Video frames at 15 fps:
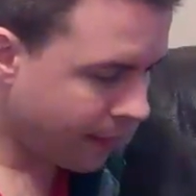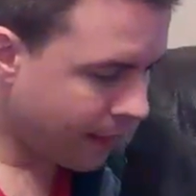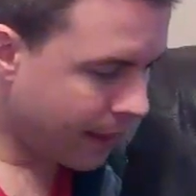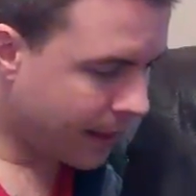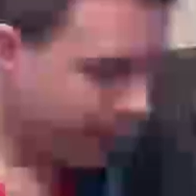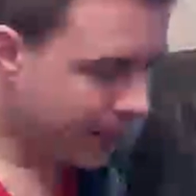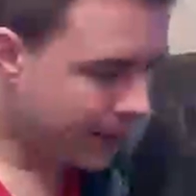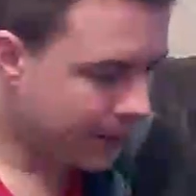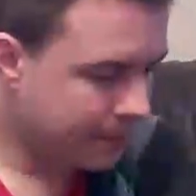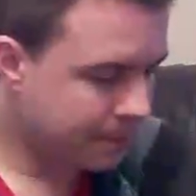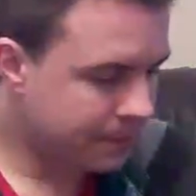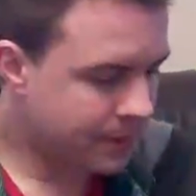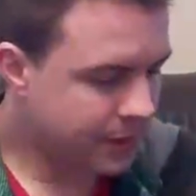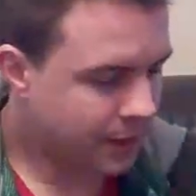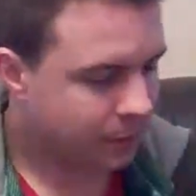
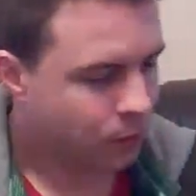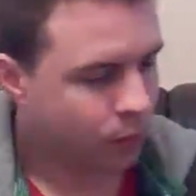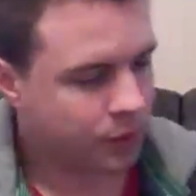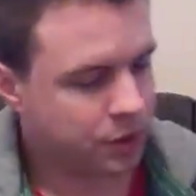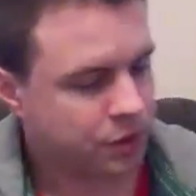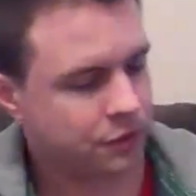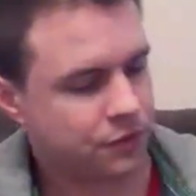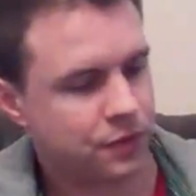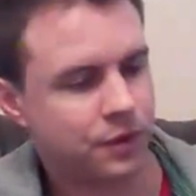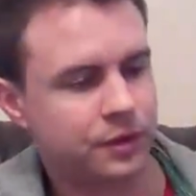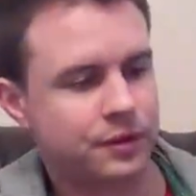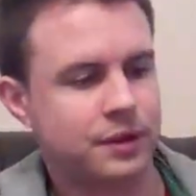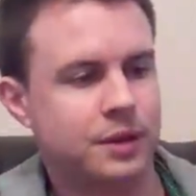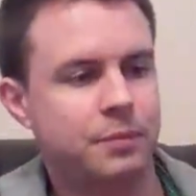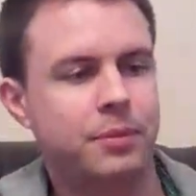Number one, you've
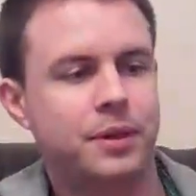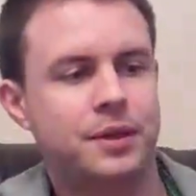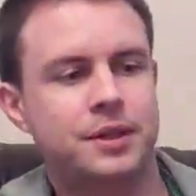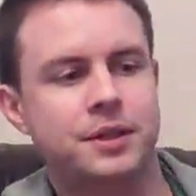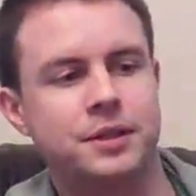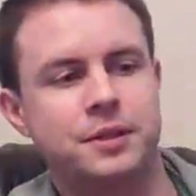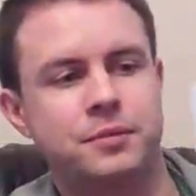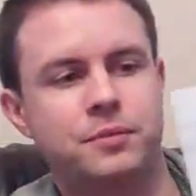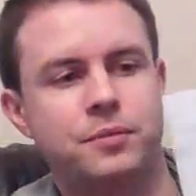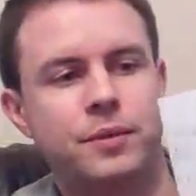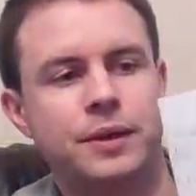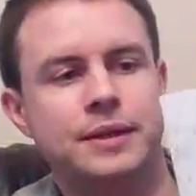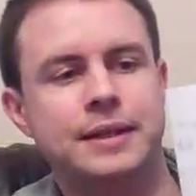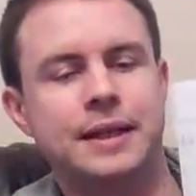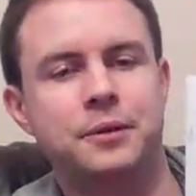got the person's
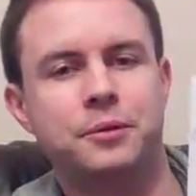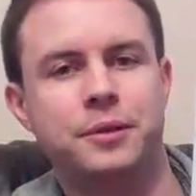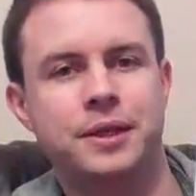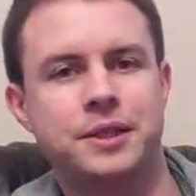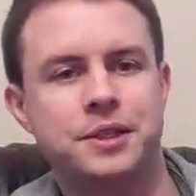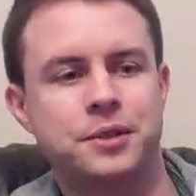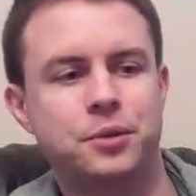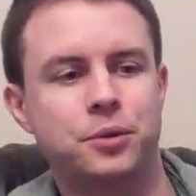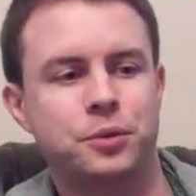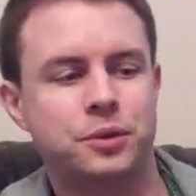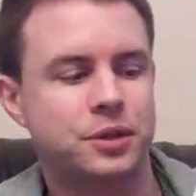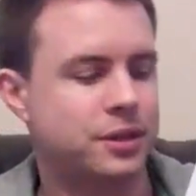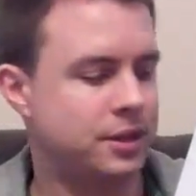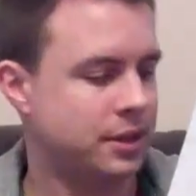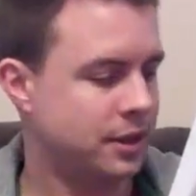written down all their
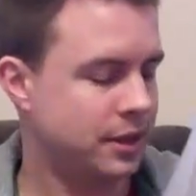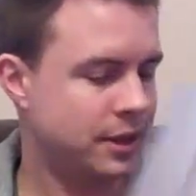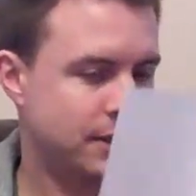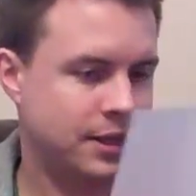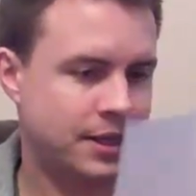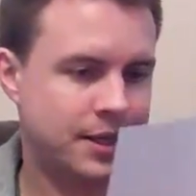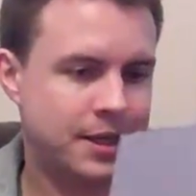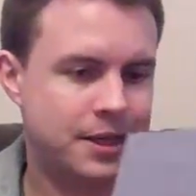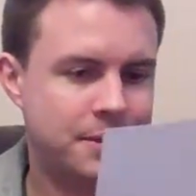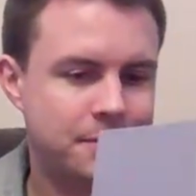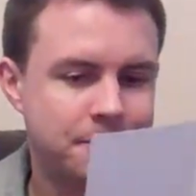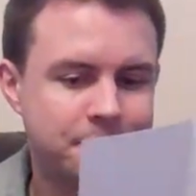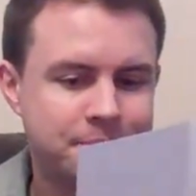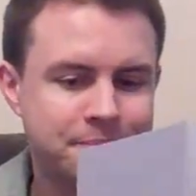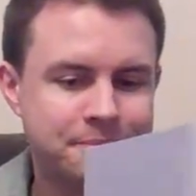scores.
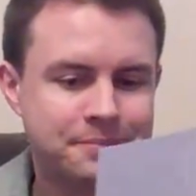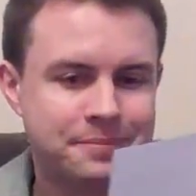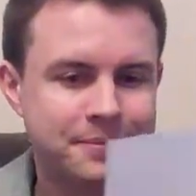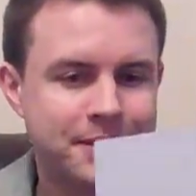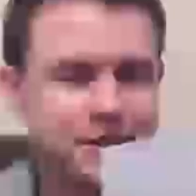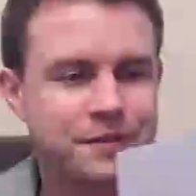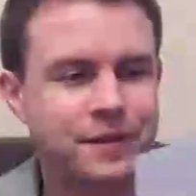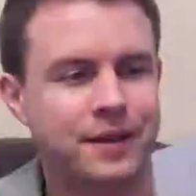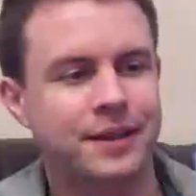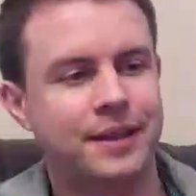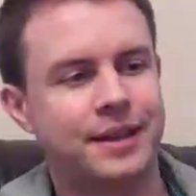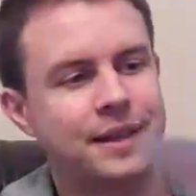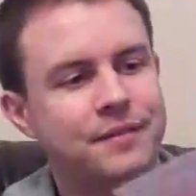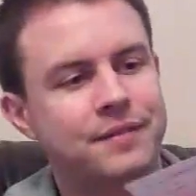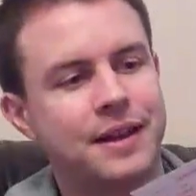It's funny that
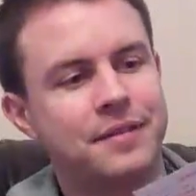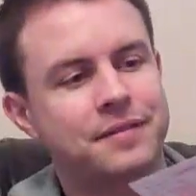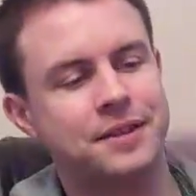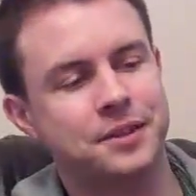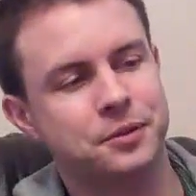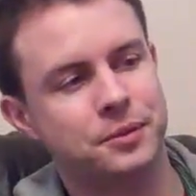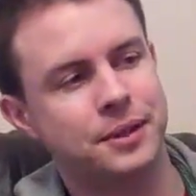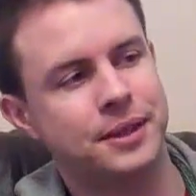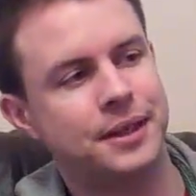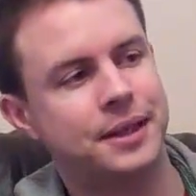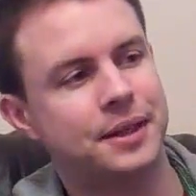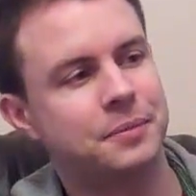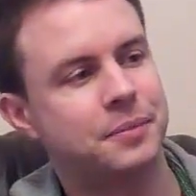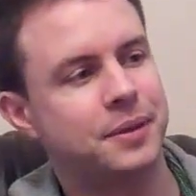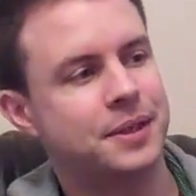they've left this all in here,
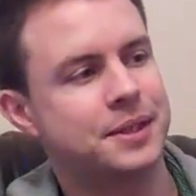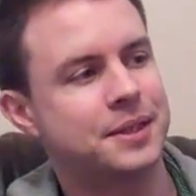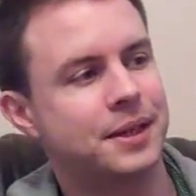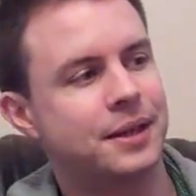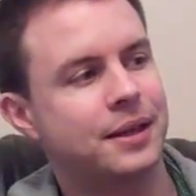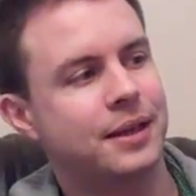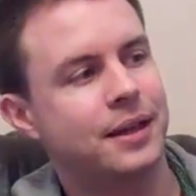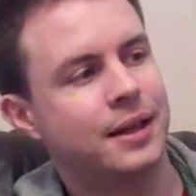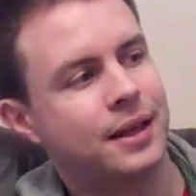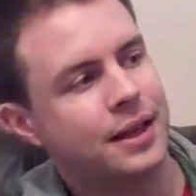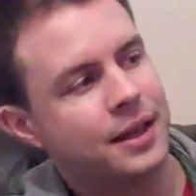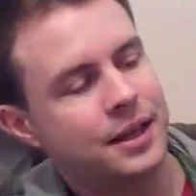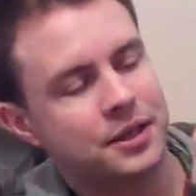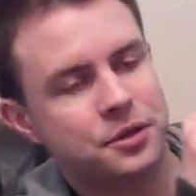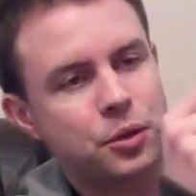but
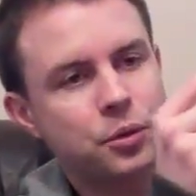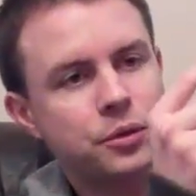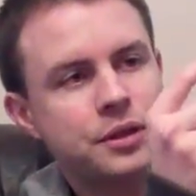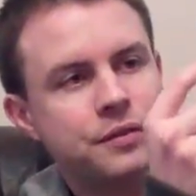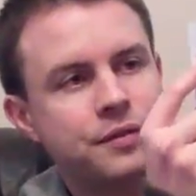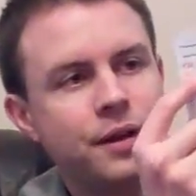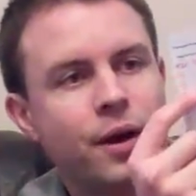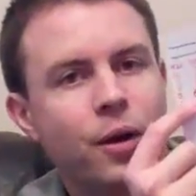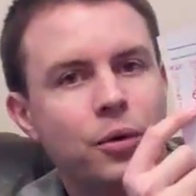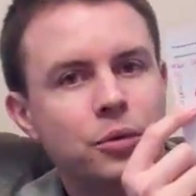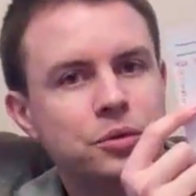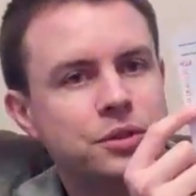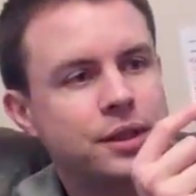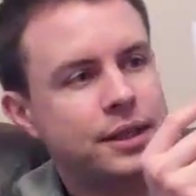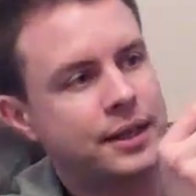it's got all the different
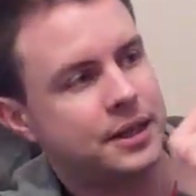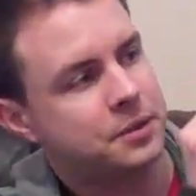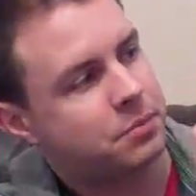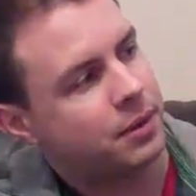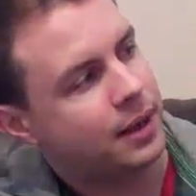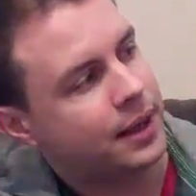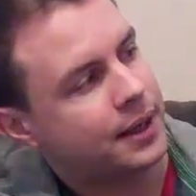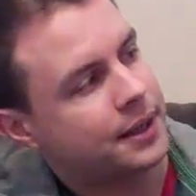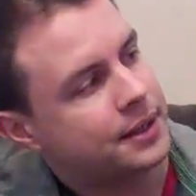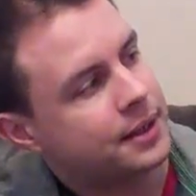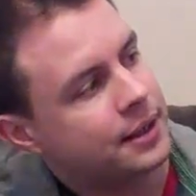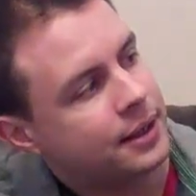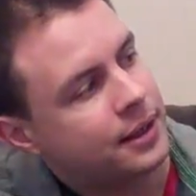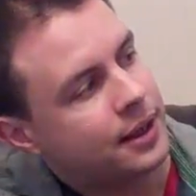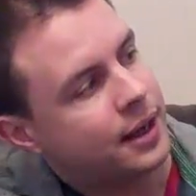holes that he's played,
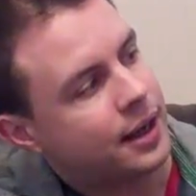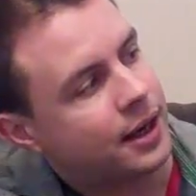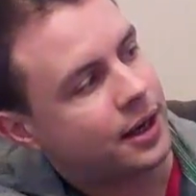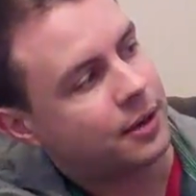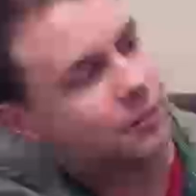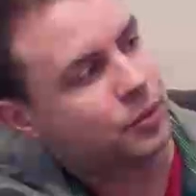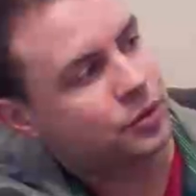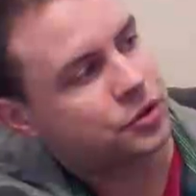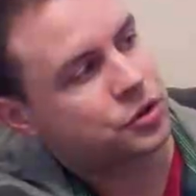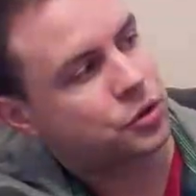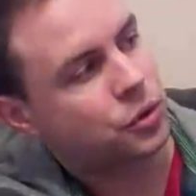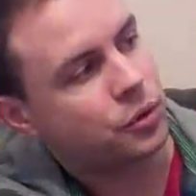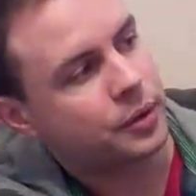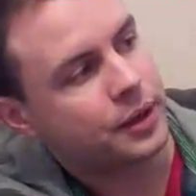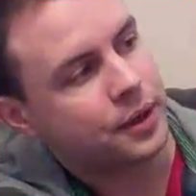what
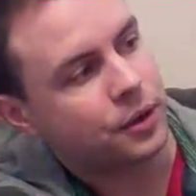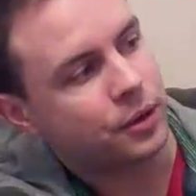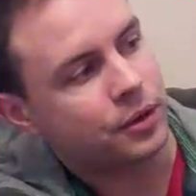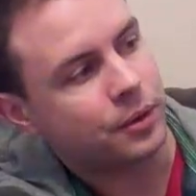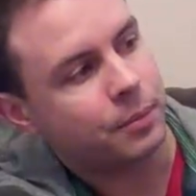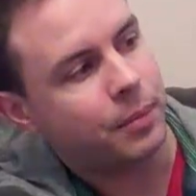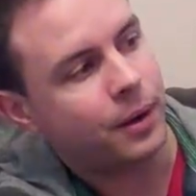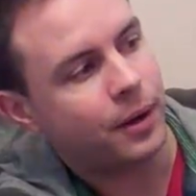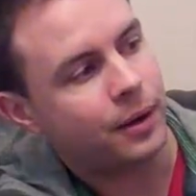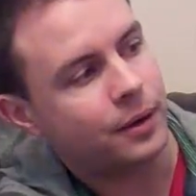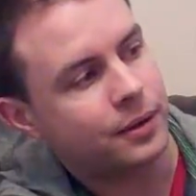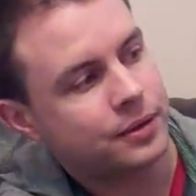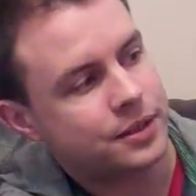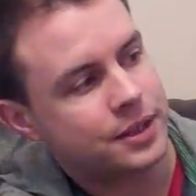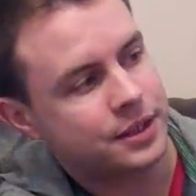score he got, the par,
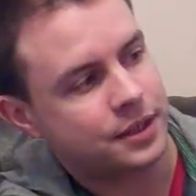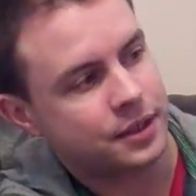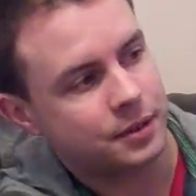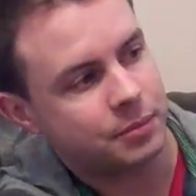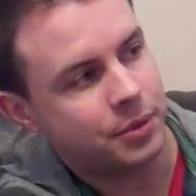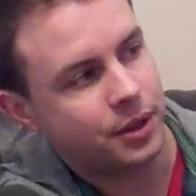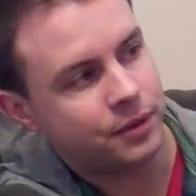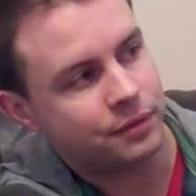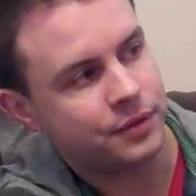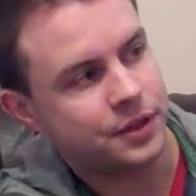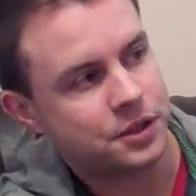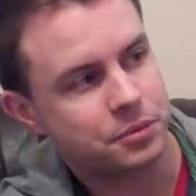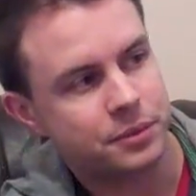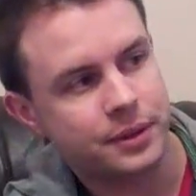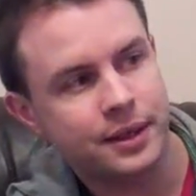6 under par for this
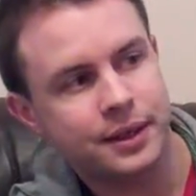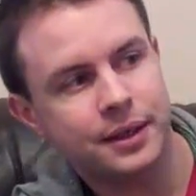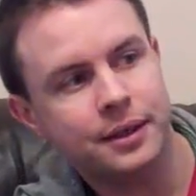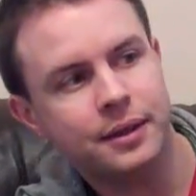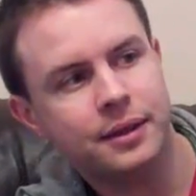one here.